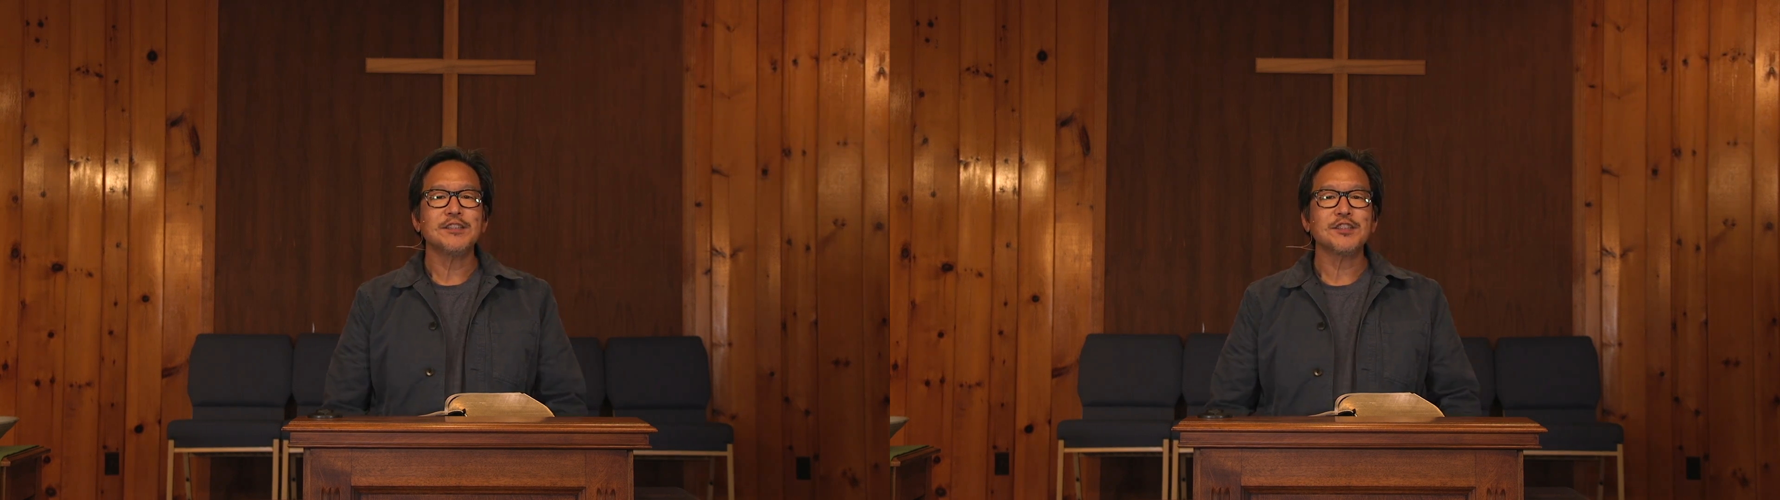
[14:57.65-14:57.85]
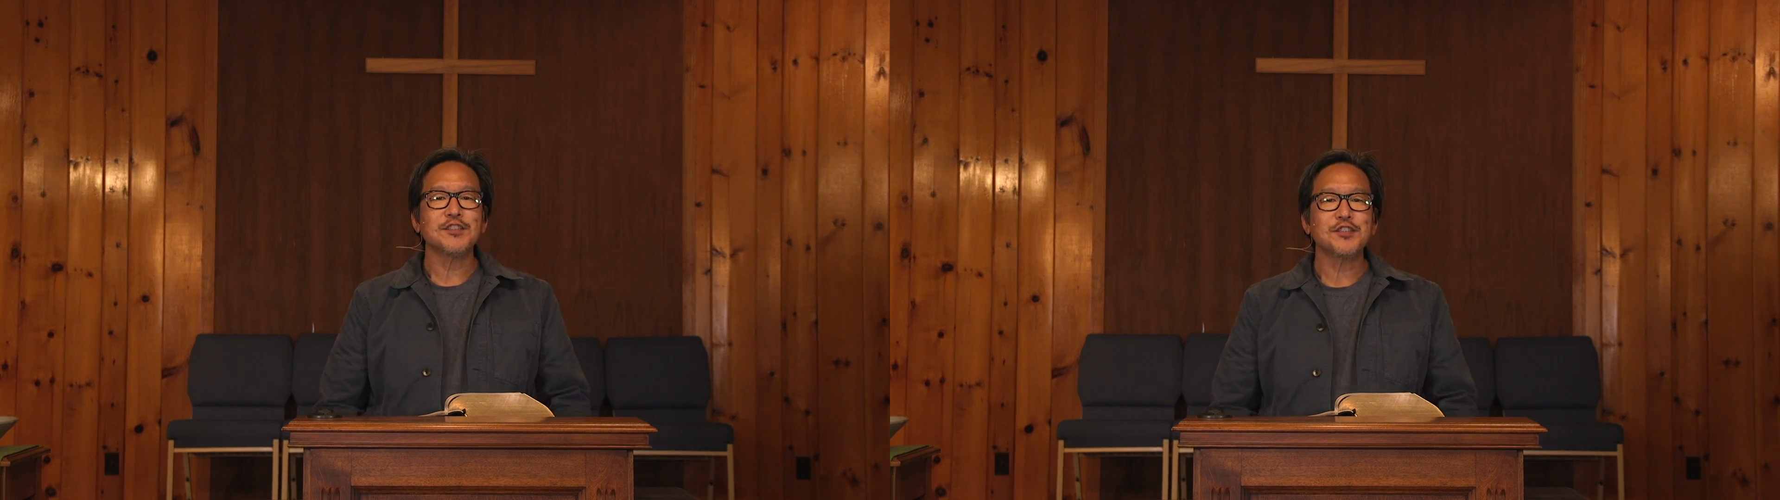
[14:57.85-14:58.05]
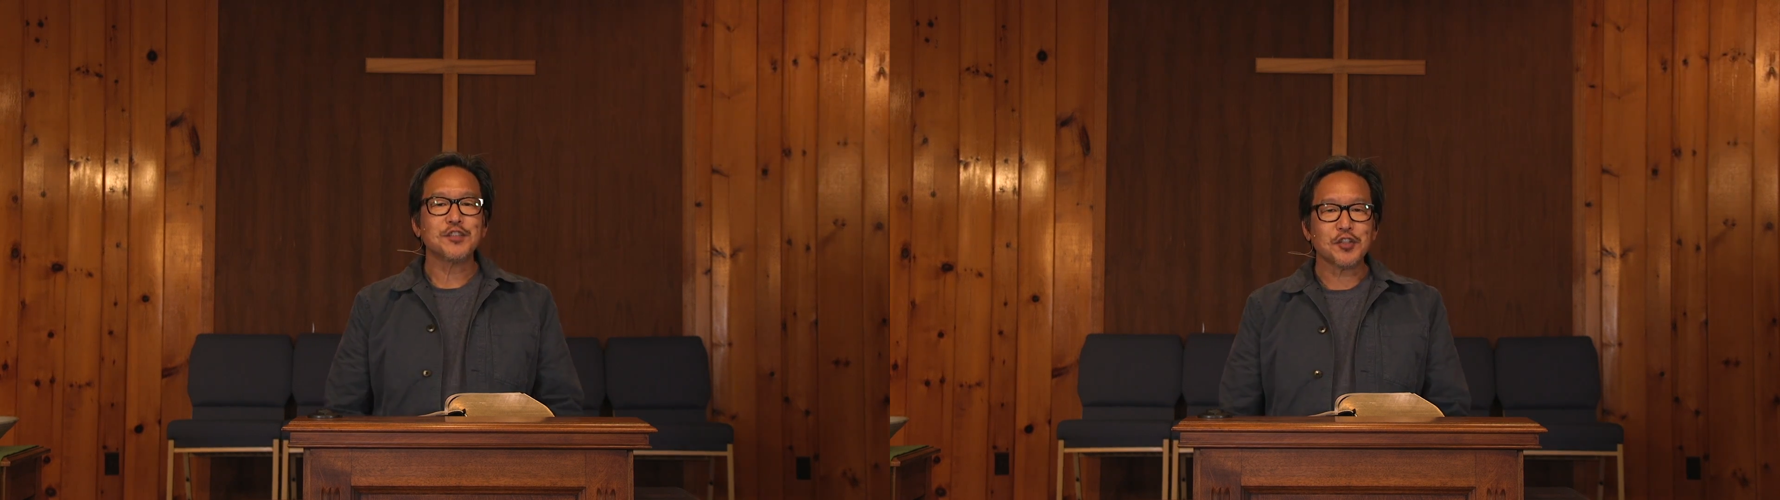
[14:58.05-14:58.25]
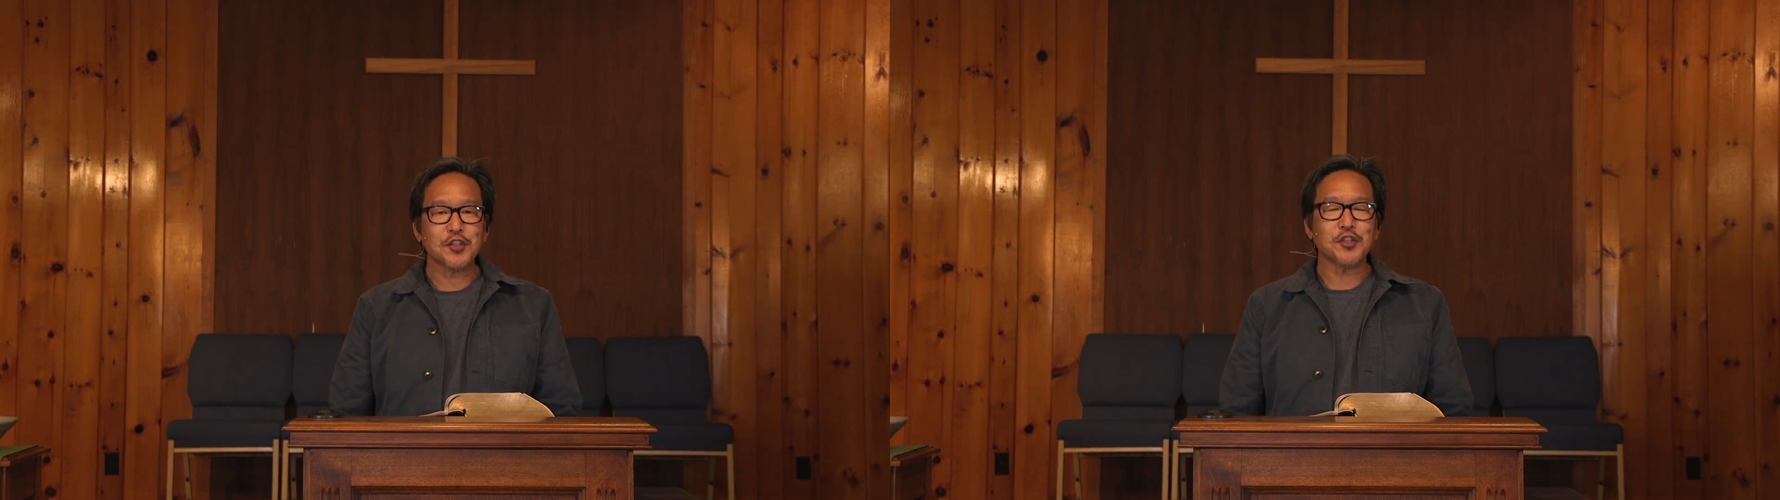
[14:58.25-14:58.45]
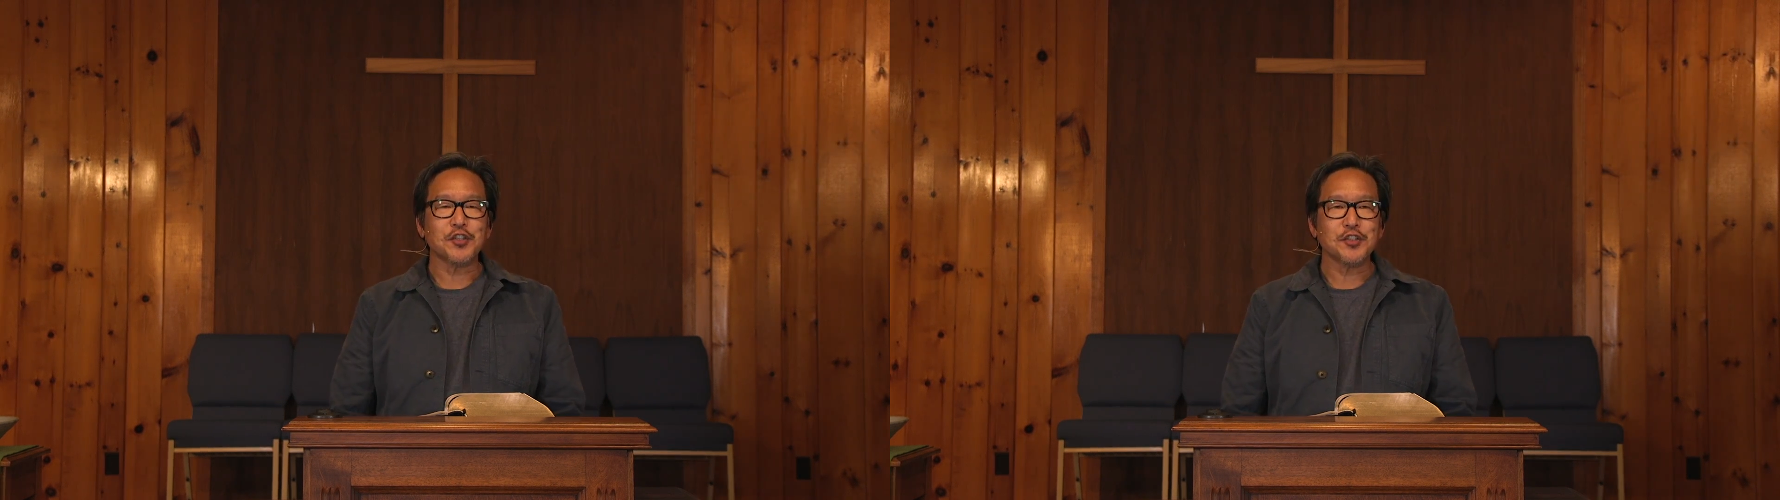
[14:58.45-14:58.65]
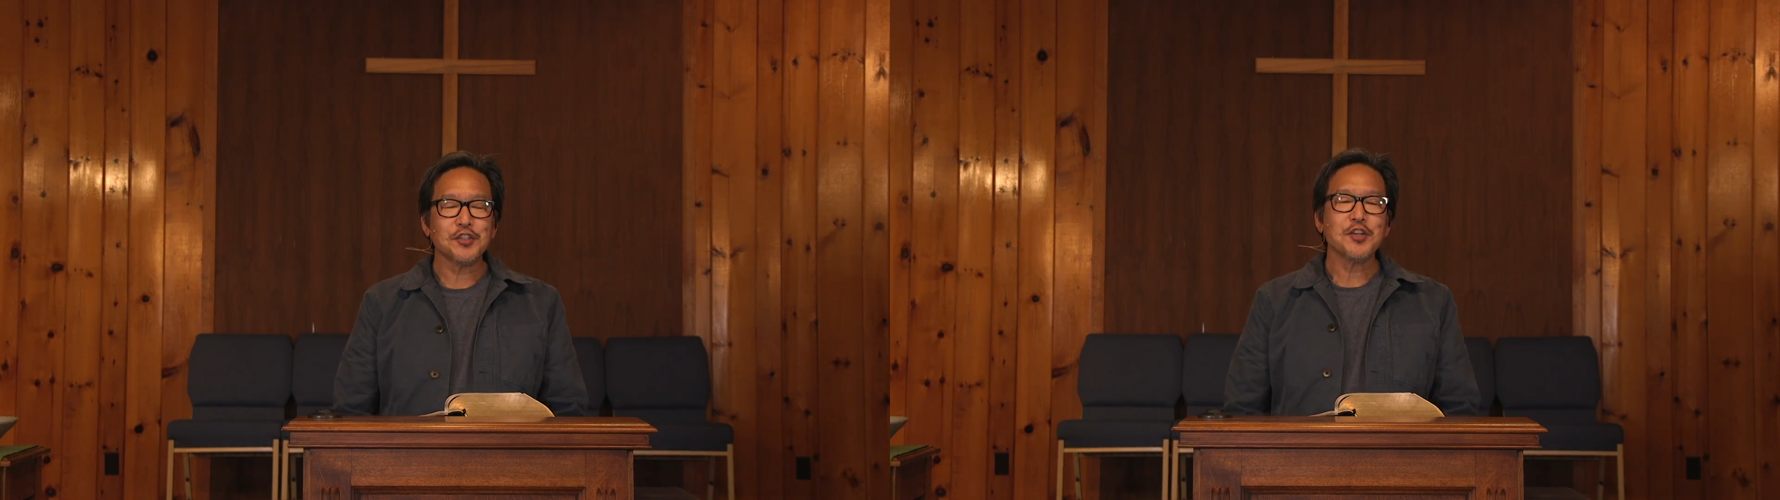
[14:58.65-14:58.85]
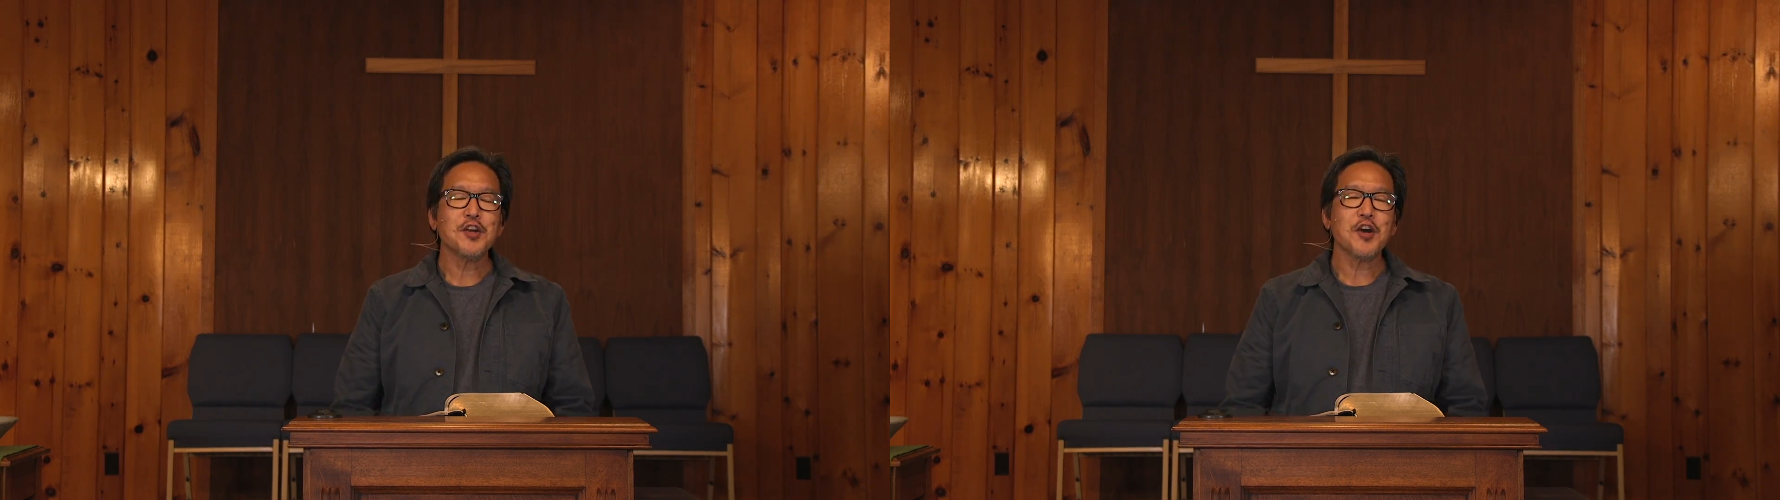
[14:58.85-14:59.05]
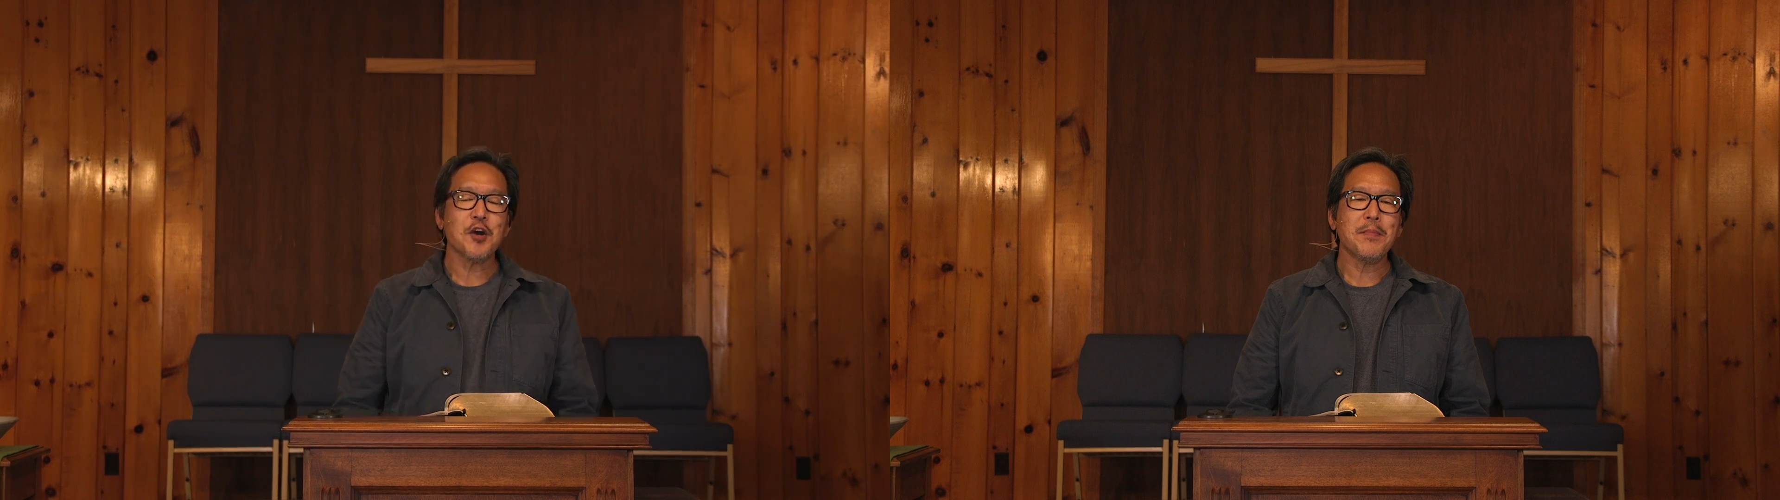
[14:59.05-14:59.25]
concerned
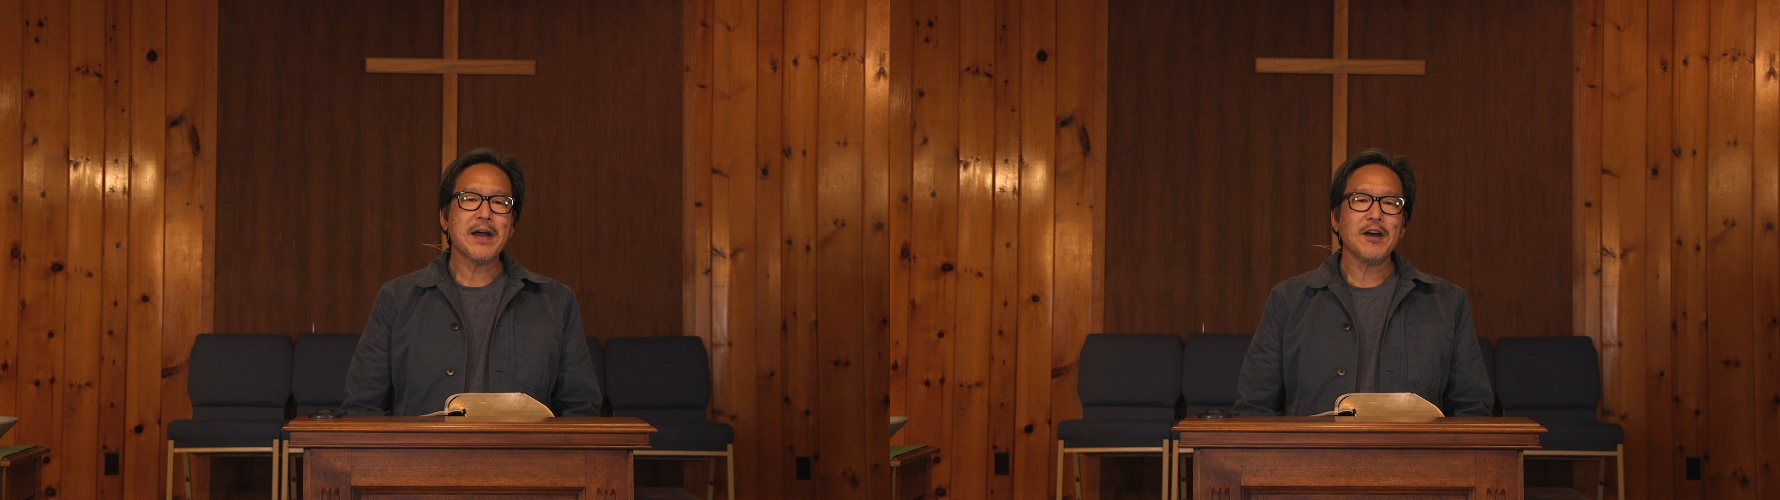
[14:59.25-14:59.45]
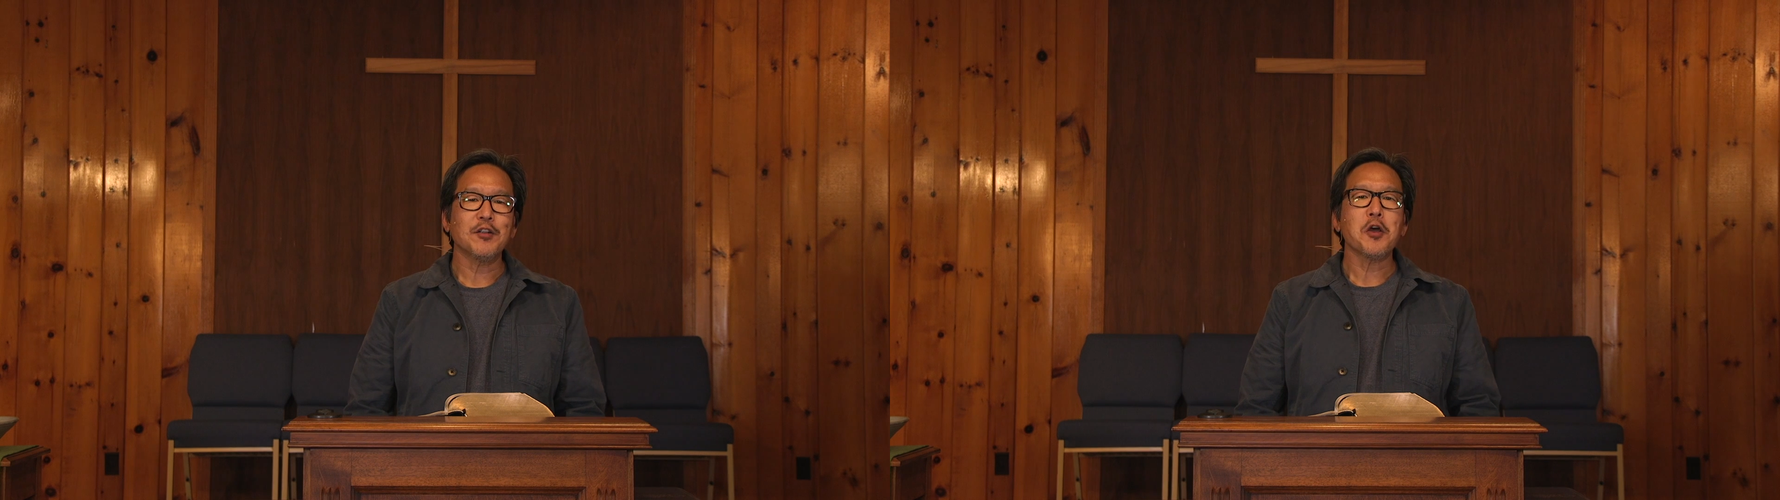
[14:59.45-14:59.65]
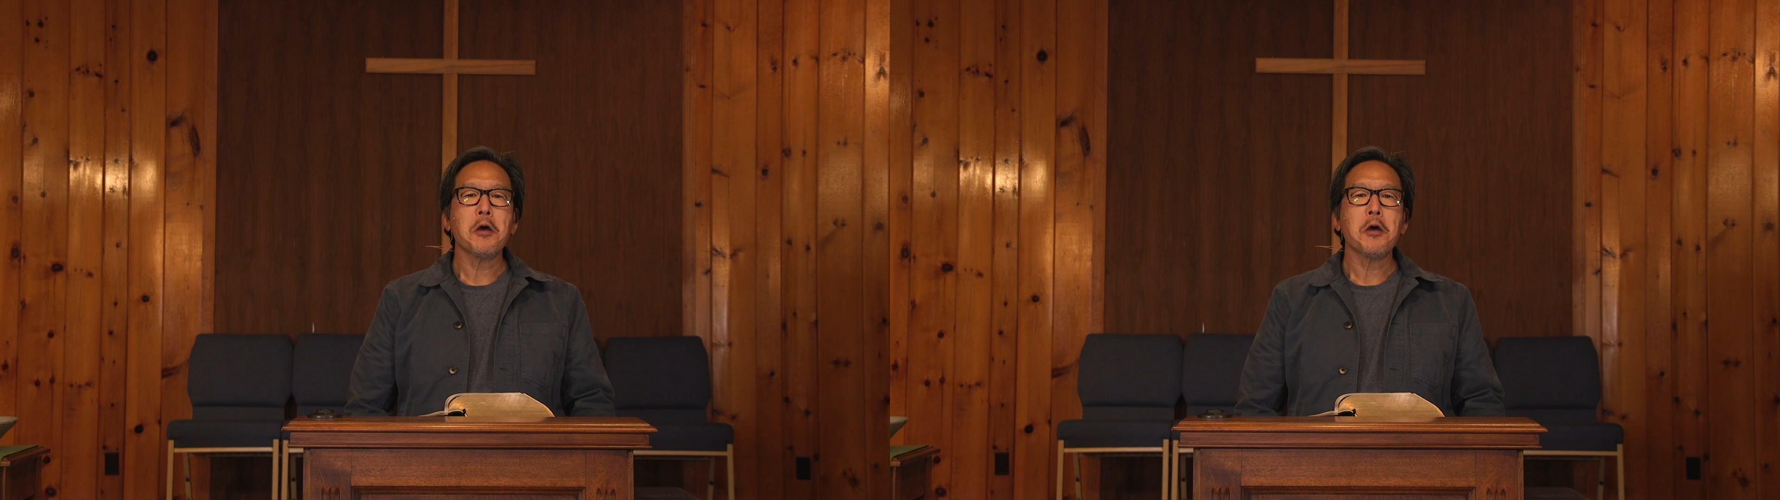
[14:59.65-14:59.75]
about